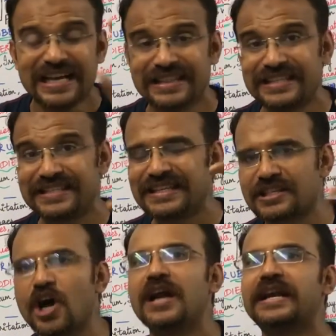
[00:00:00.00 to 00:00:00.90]
This is
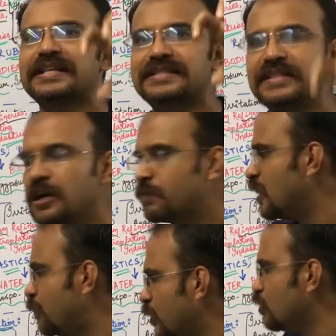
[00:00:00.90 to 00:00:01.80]
called as
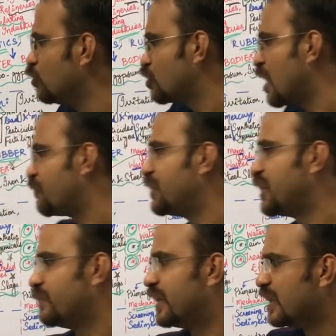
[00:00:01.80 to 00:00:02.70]
thermal pollution of the
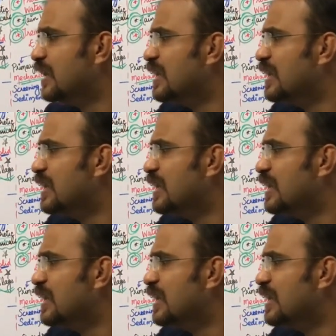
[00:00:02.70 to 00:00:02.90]
river.